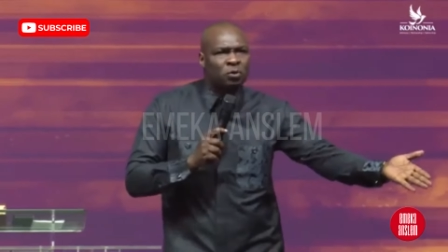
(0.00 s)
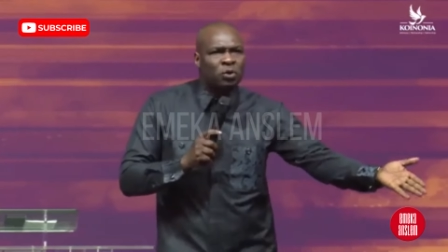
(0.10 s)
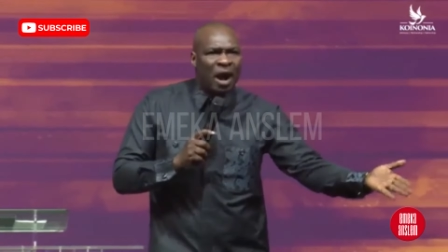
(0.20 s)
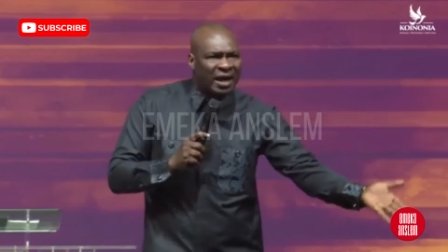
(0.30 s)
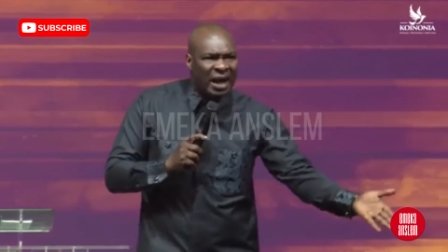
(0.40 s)

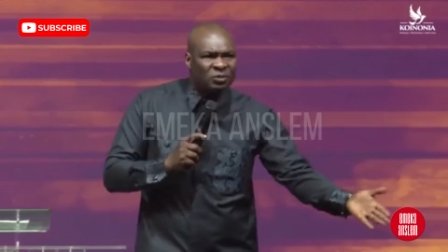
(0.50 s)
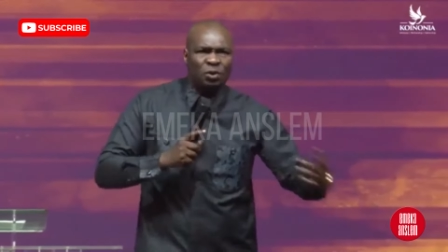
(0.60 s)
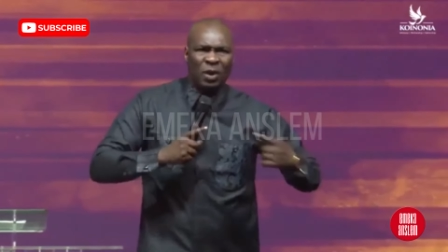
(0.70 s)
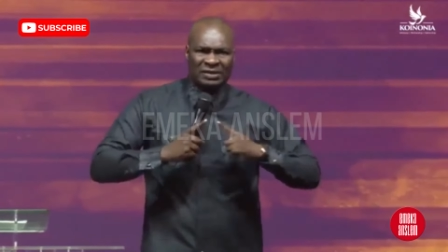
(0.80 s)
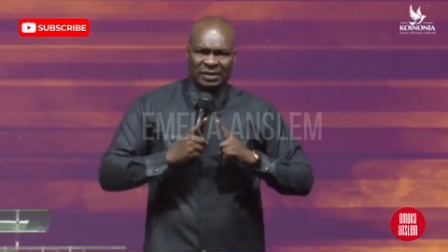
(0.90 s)
your account,
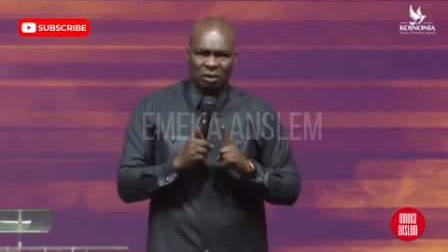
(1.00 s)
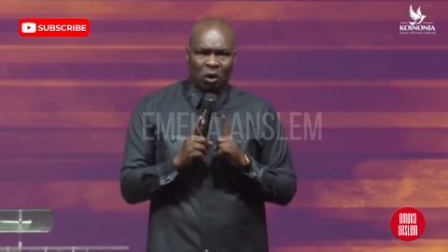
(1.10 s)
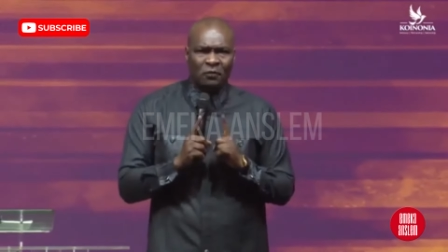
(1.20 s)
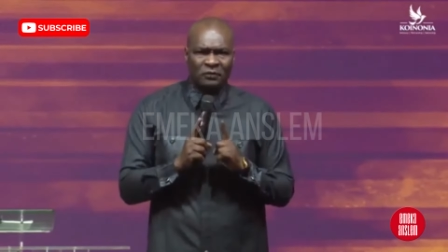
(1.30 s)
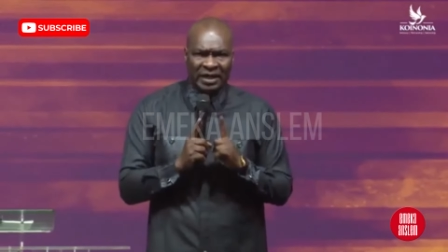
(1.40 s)
you are still
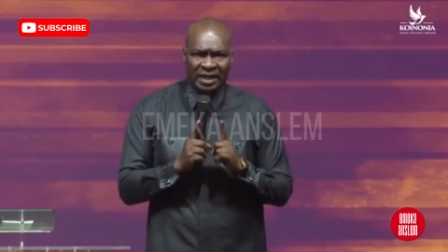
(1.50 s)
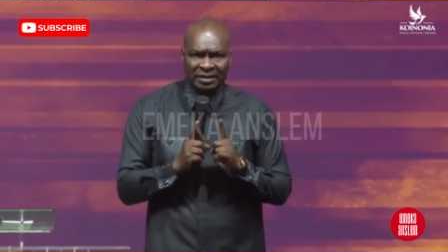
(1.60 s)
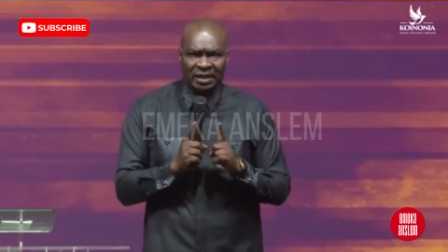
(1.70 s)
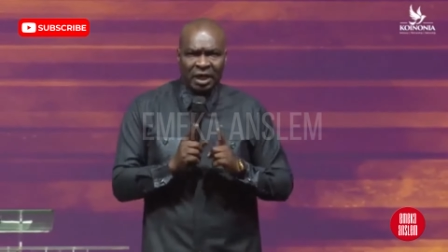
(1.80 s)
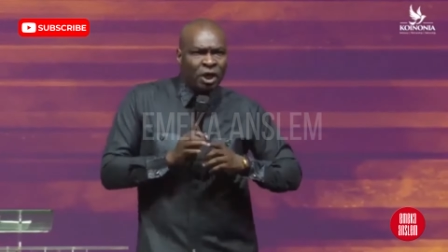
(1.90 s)

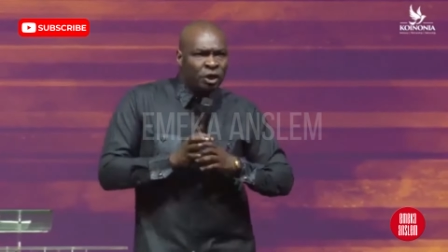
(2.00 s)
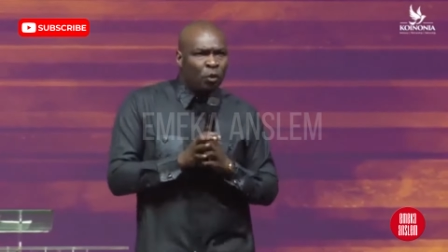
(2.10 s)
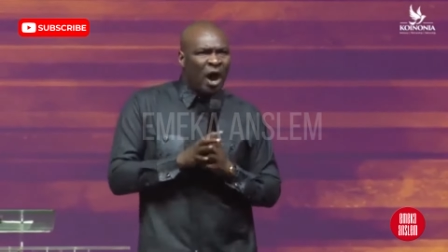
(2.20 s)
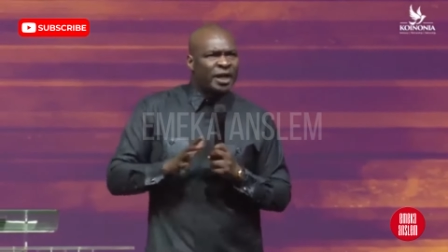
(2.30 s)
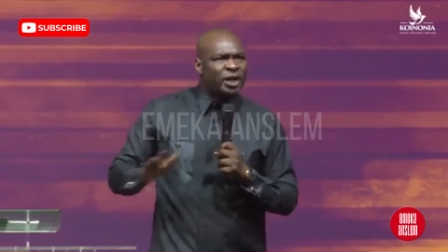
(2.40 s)
confident. You
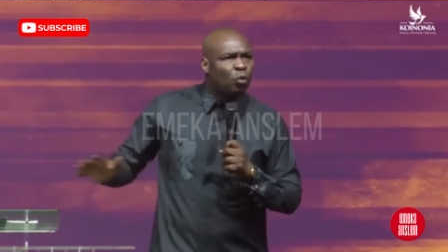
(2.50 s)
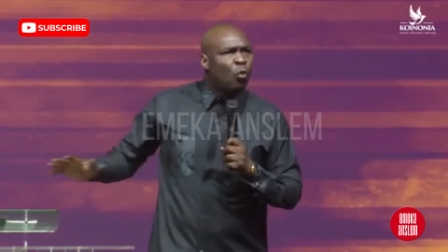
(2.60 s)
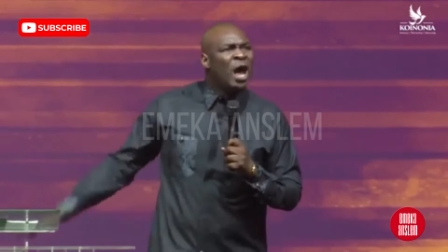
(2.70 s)
are in one